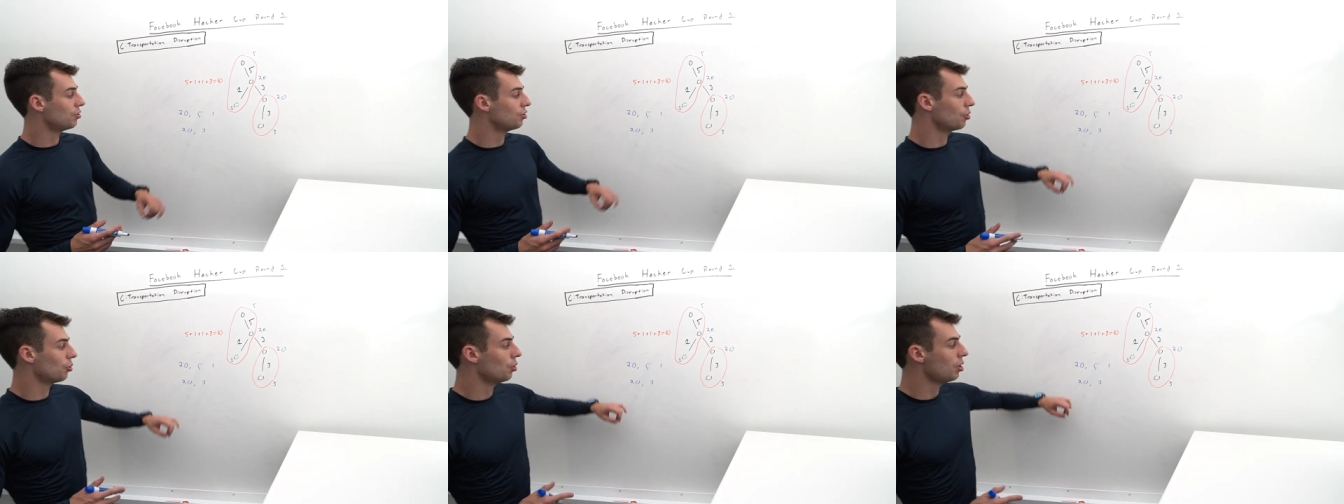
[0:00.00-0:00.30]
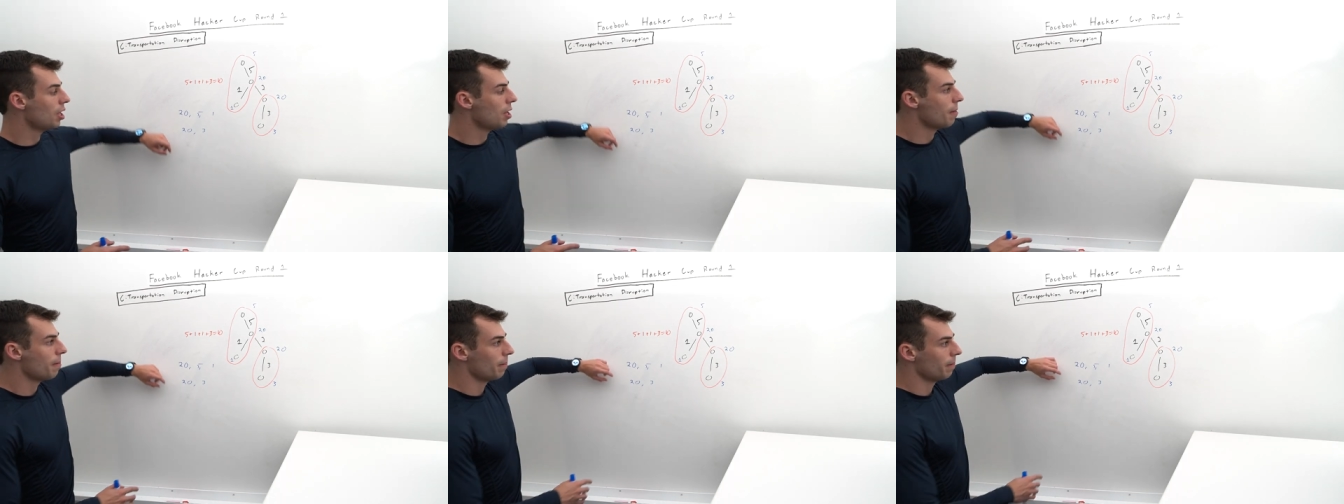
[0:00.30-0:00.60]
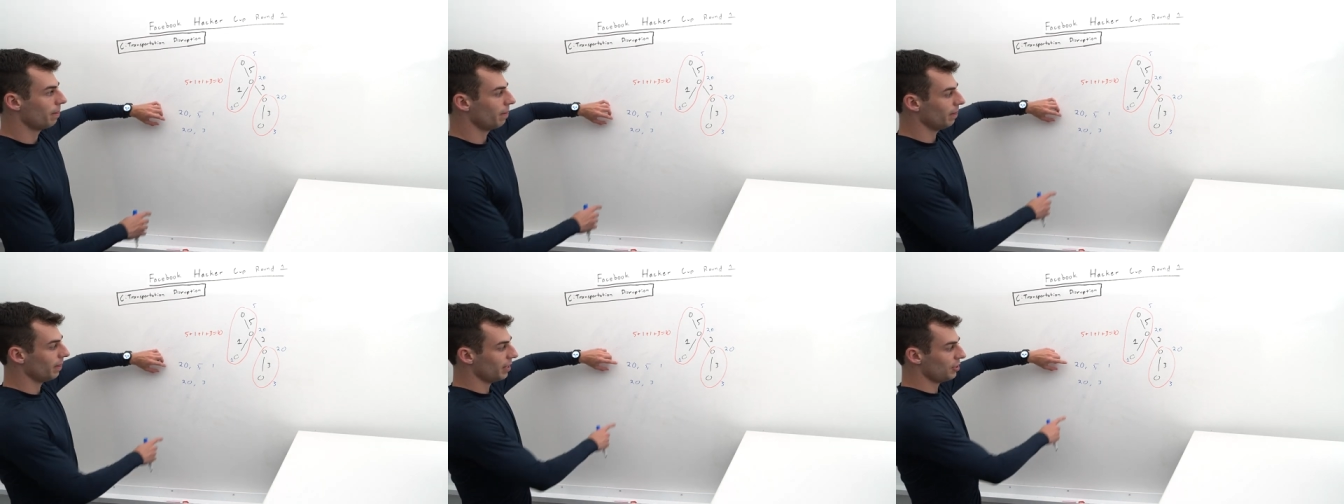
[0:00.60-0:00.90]
So
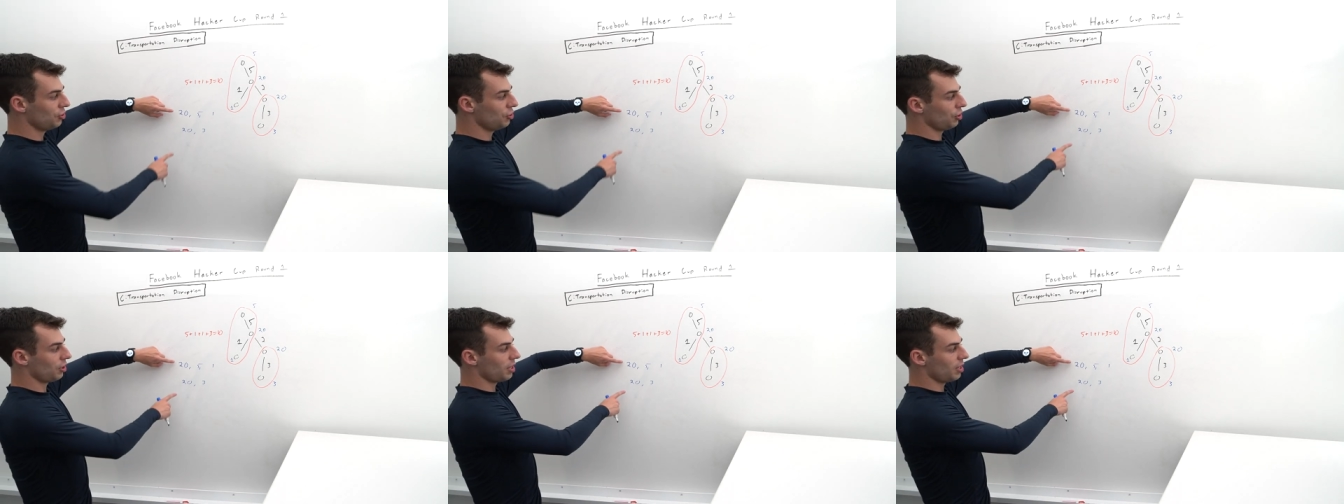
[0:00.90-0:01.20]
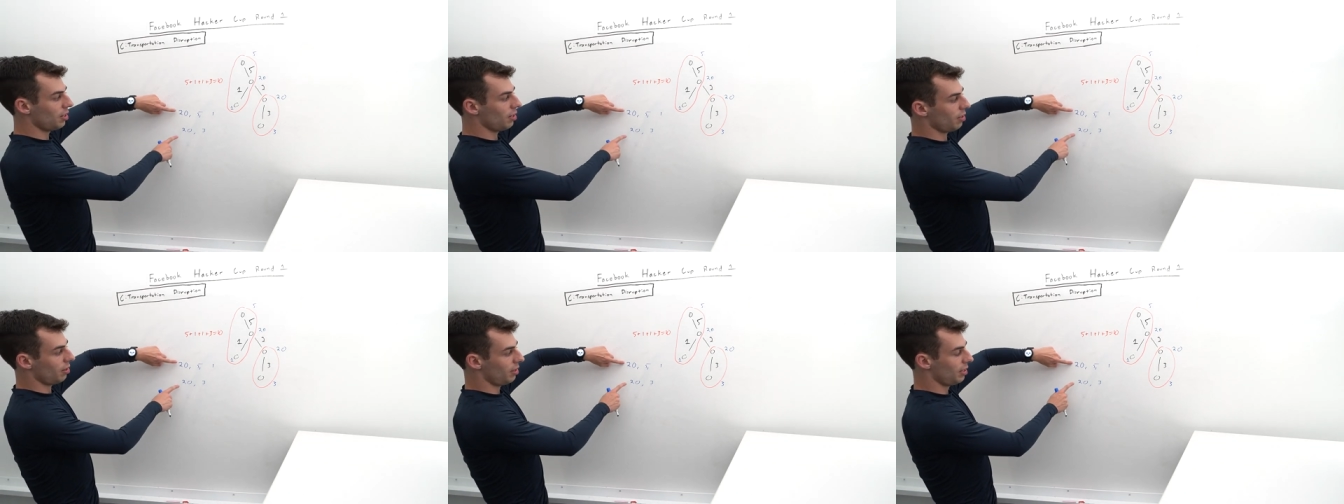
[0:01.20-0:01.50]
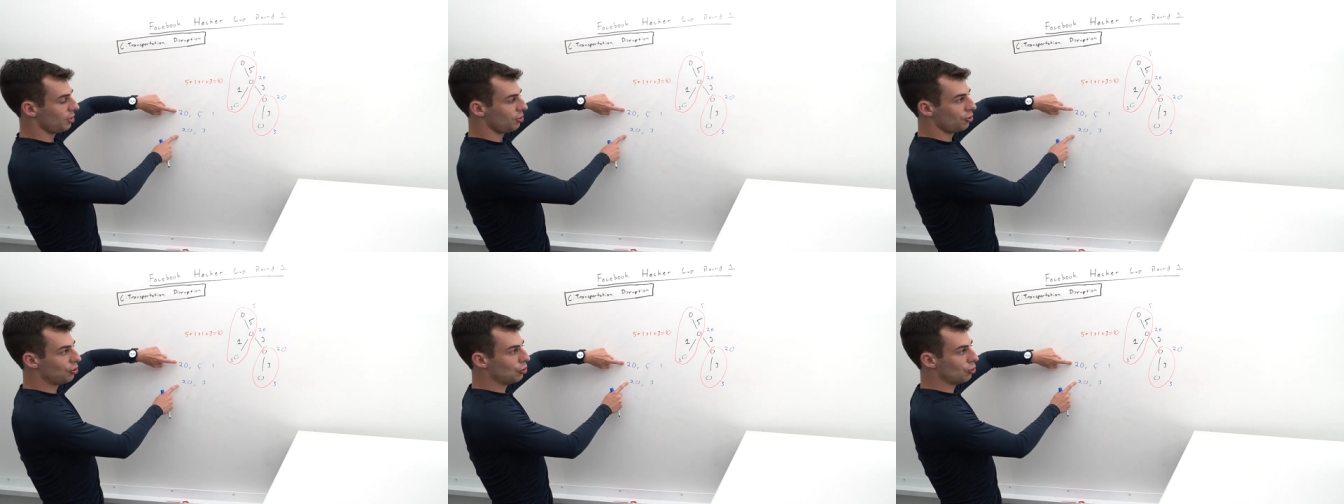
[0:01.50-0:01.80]
let's look at
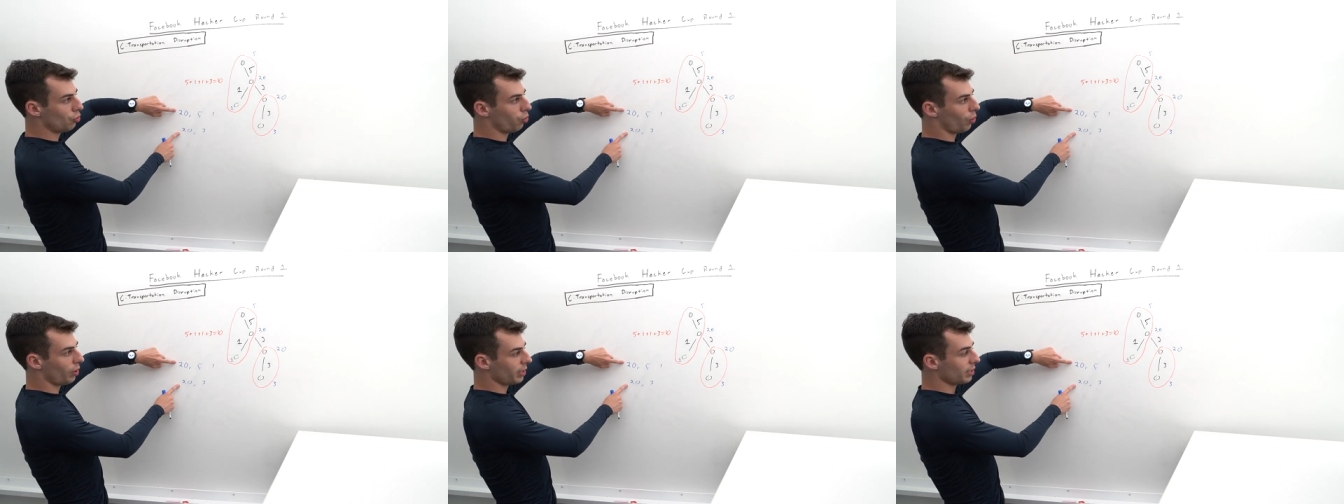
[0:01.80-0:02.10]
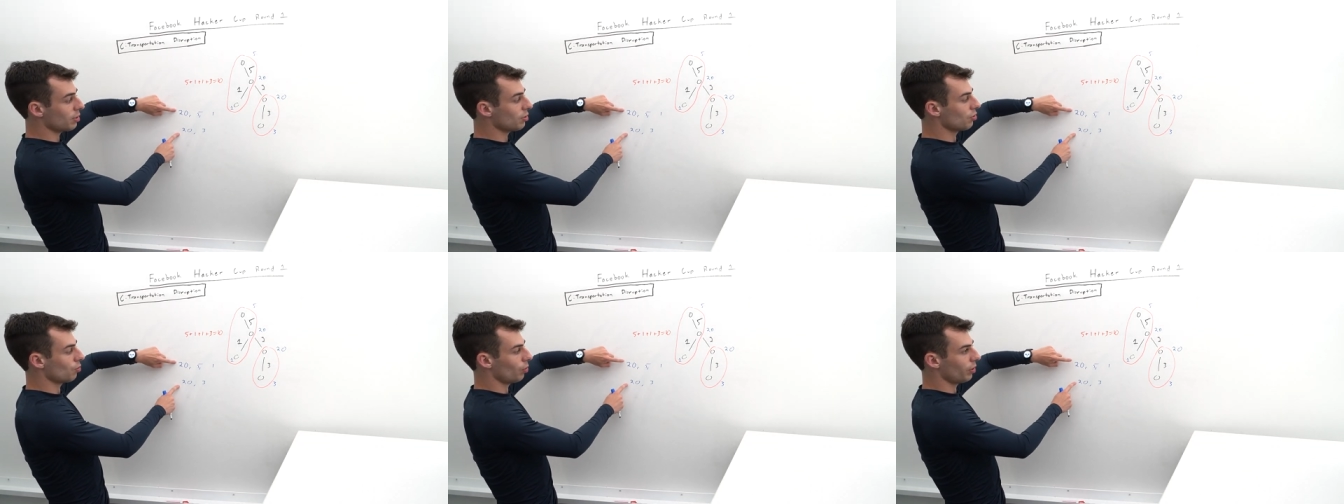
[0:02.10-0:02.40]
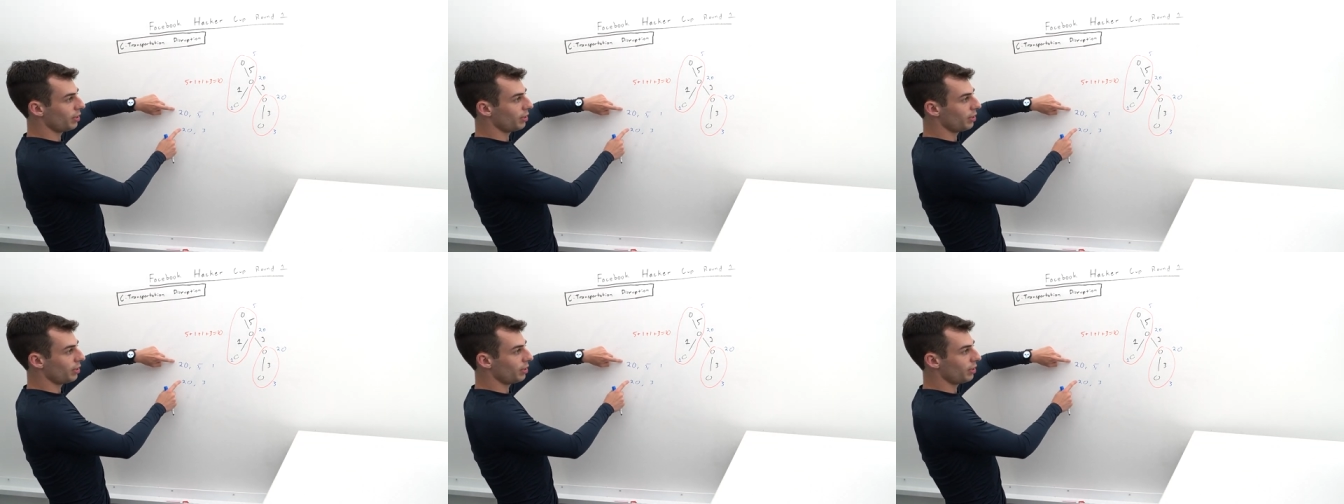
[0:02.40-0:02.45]
these two 20s.